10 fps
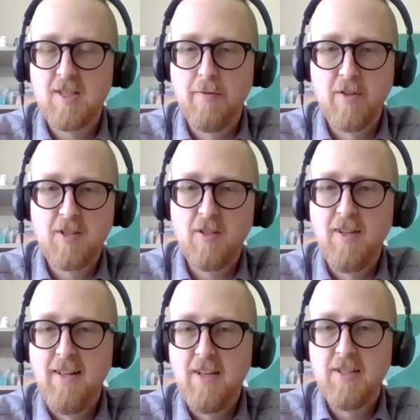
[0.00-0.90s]
Some of us are
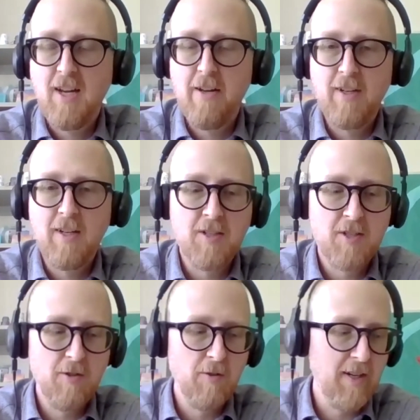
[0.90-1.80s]
diving
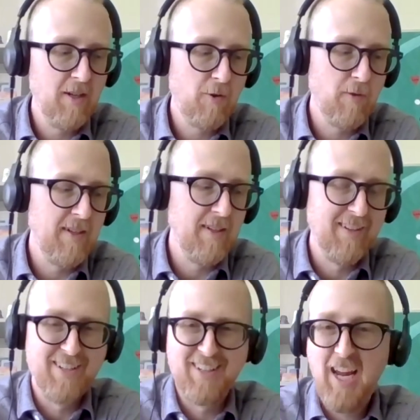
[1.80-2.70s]
into inquiry,
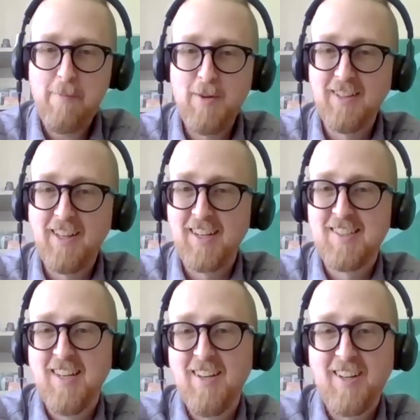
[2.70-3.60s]
into gaming, like I said.